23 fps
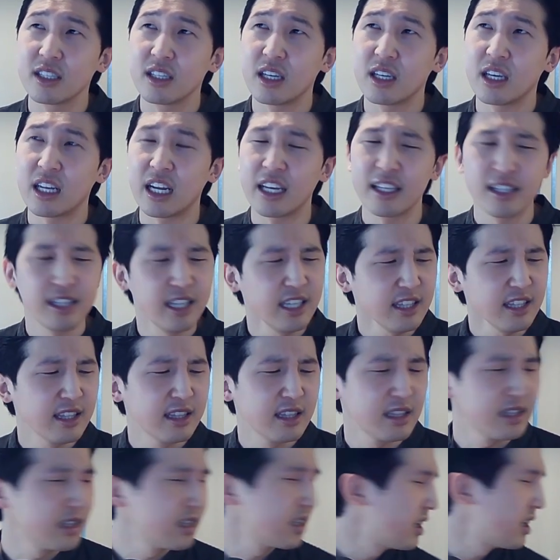and I think
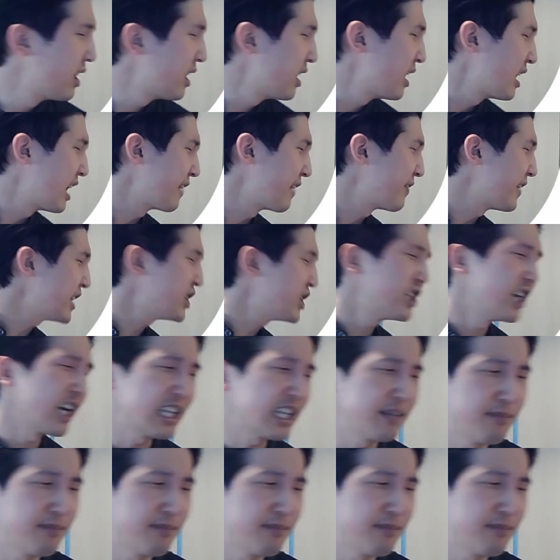if I check in